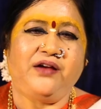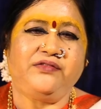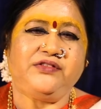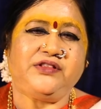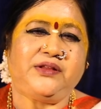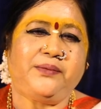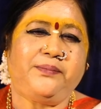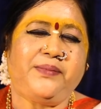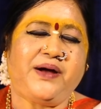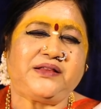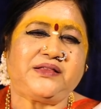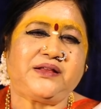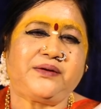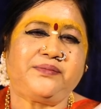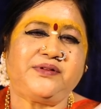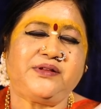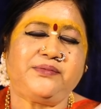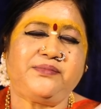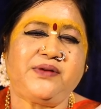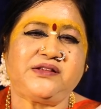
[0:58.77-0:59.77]
have in the
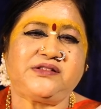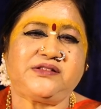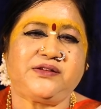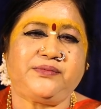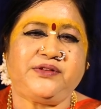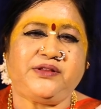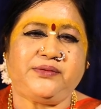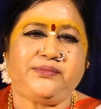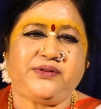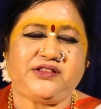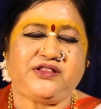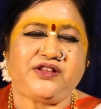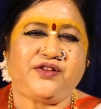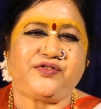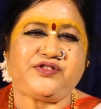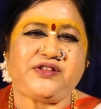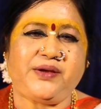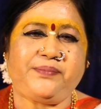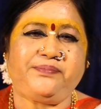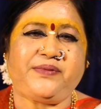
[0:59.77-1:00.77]
Bhadrapada Masam, in the month
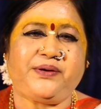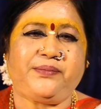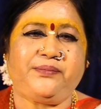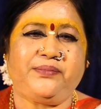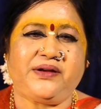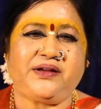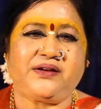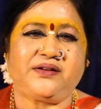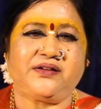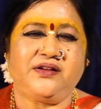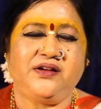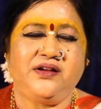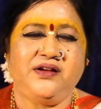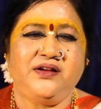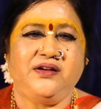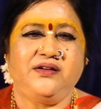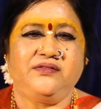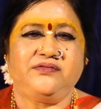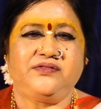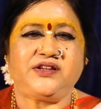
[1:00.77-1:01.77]
of September,
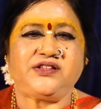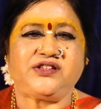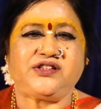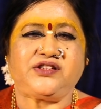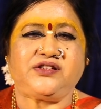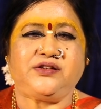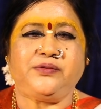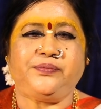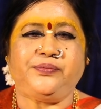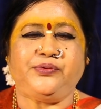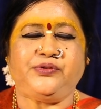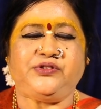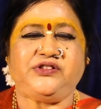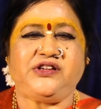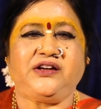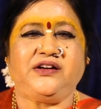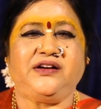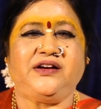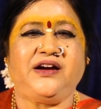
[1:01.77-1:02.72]
first Puja,